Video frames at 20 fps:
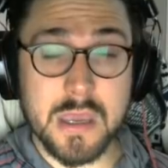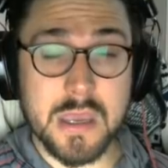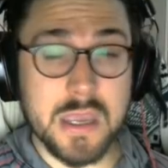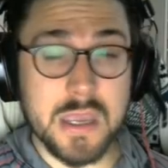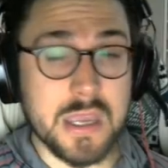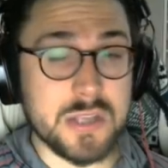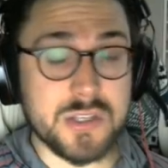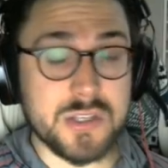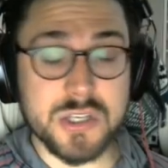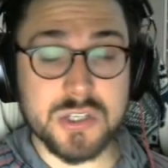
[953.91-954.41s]

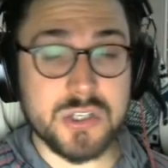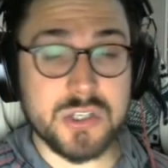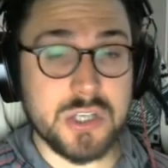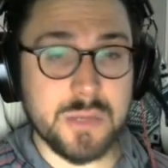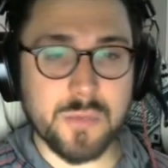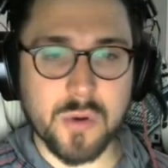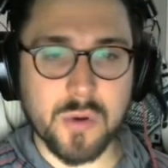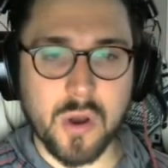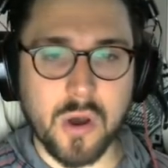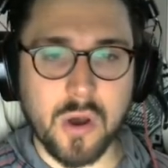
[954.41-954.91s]
it's just
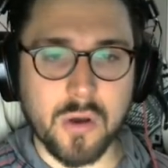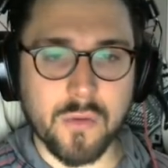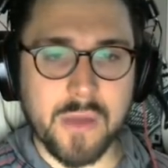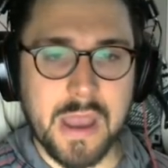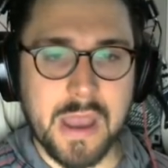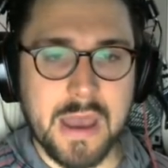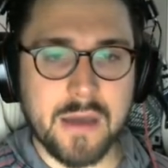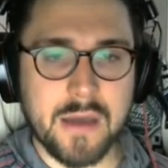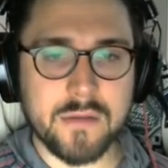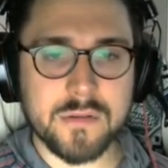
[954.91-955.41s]
cheaper all
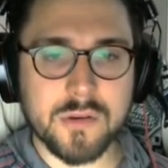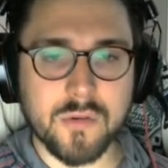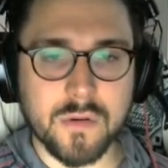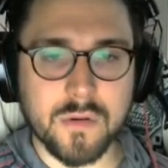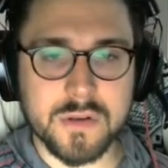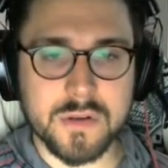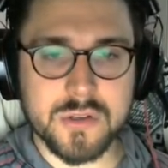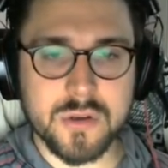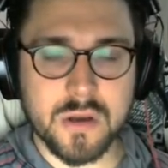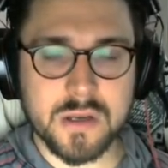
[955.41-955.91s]
around.
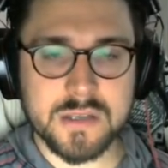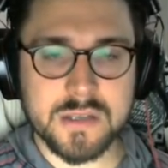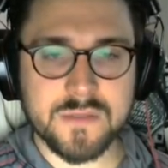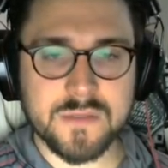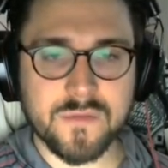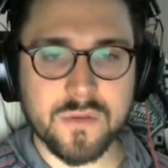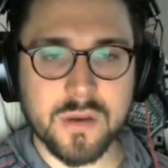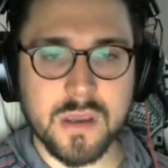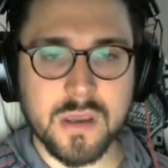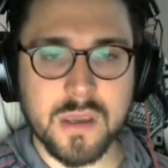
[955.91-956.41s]
Growing Strong is
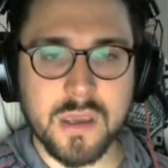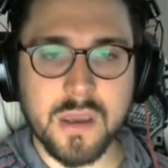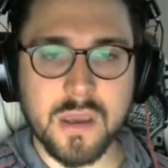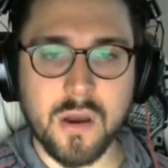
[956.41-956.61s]
free.